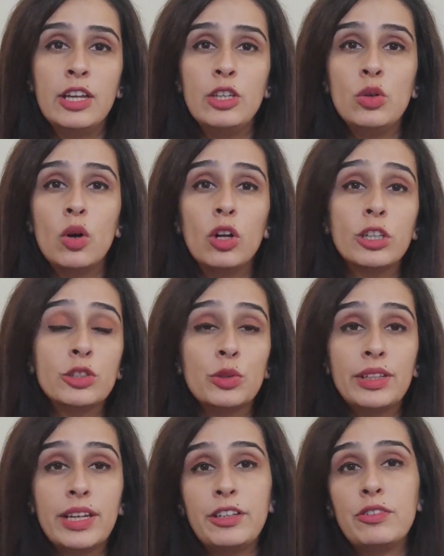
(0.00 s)
you also
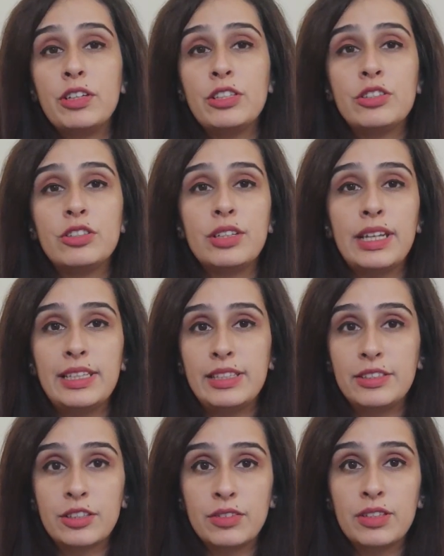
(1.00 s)
get a registered agent
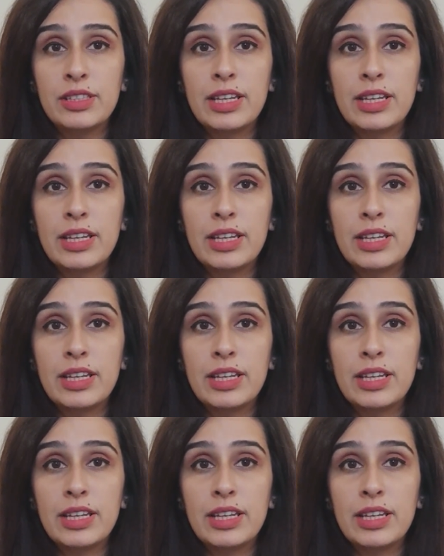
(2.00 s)
service